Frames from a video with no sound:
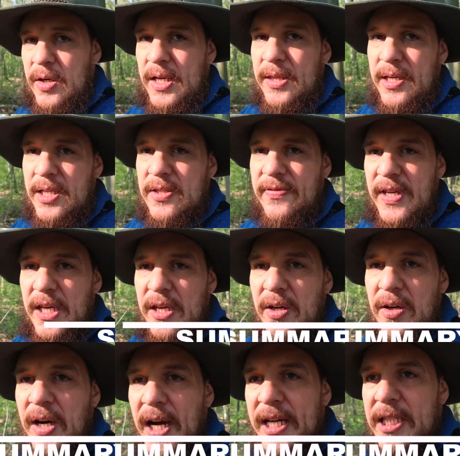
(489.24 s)
in this
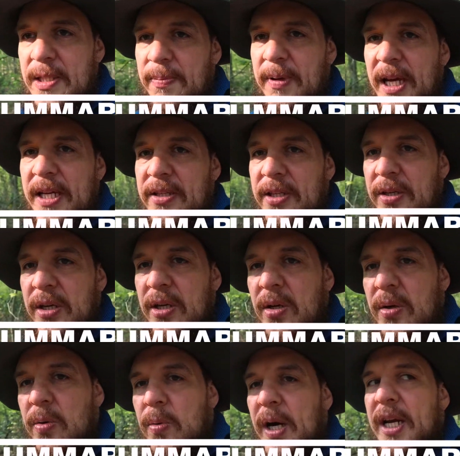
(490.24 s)
video I explained to
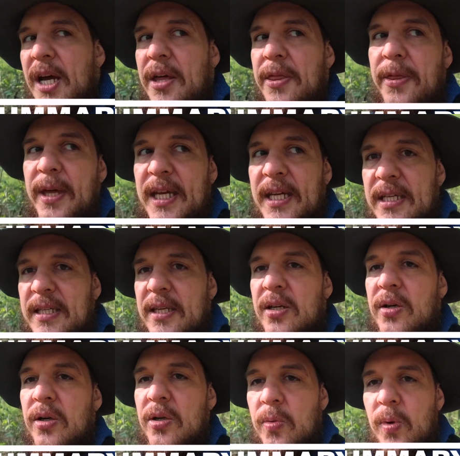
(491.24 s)
you what I think is a
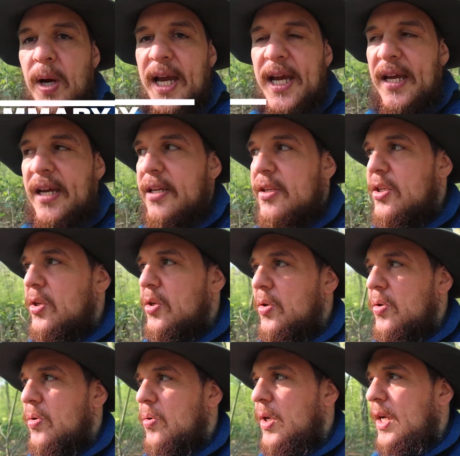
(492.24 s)
good way
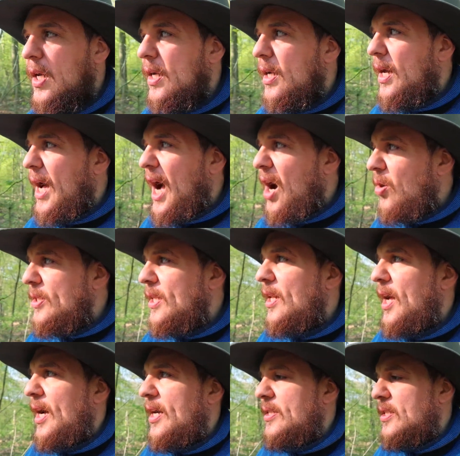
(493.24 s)
to
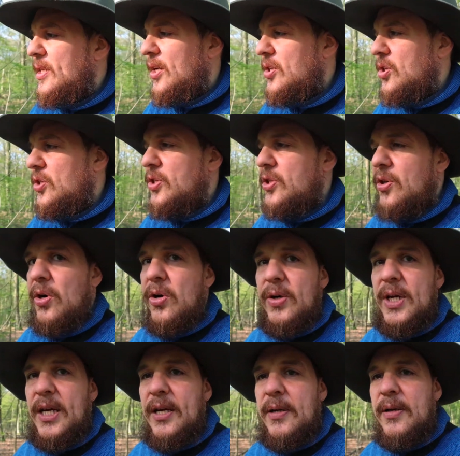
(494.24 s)
outline such a
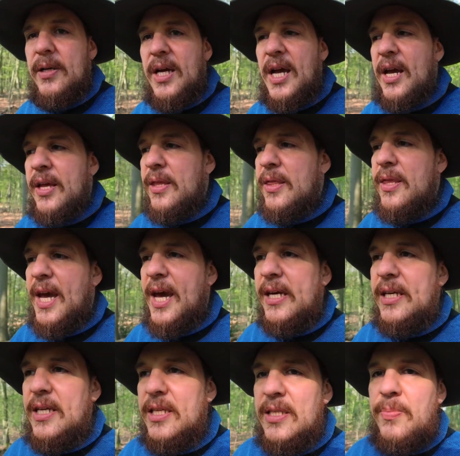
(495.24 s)
story, and that
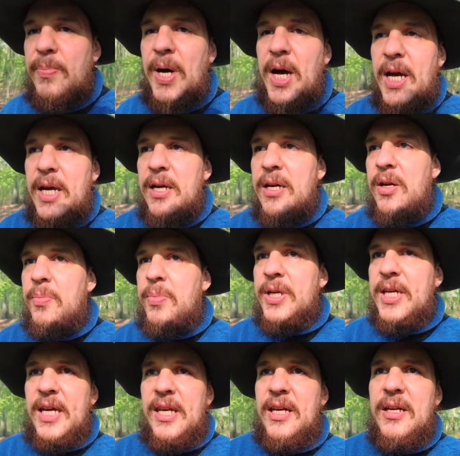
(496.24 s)
is by
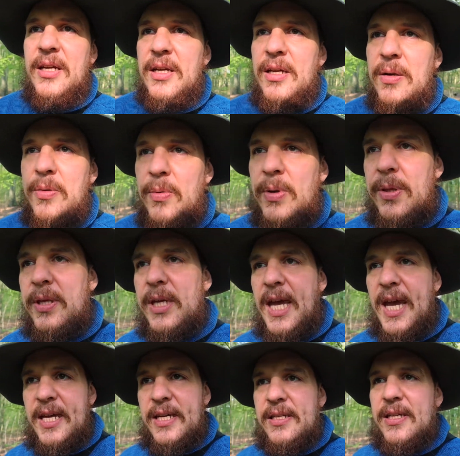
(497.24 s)
beginning with the
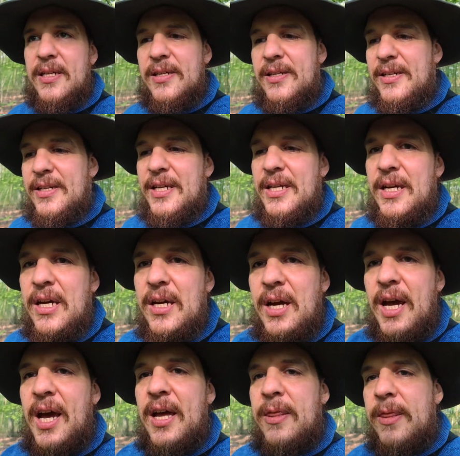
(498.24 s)
end
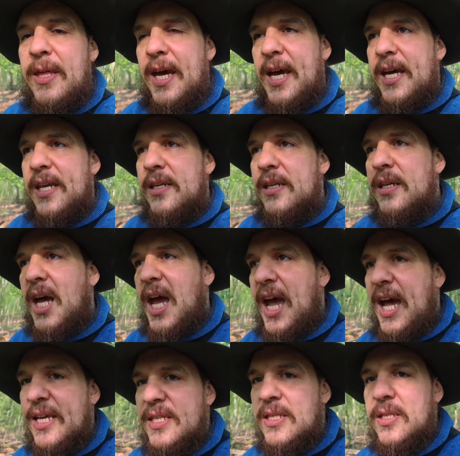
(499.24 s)
and then
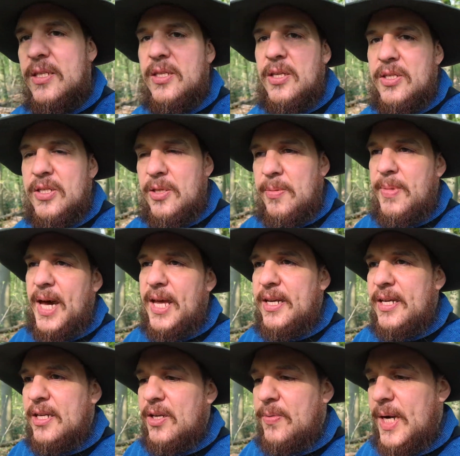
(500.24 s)
ask
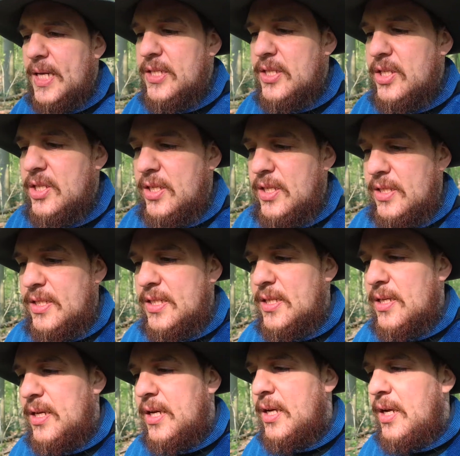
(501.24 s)
systematic
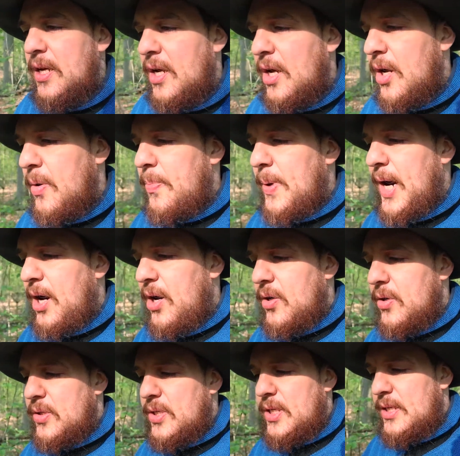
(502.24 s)
questions
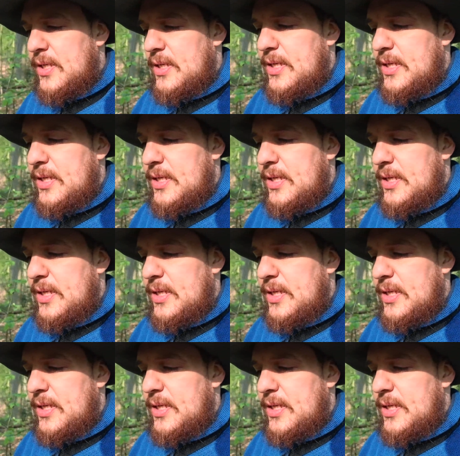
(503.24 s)
about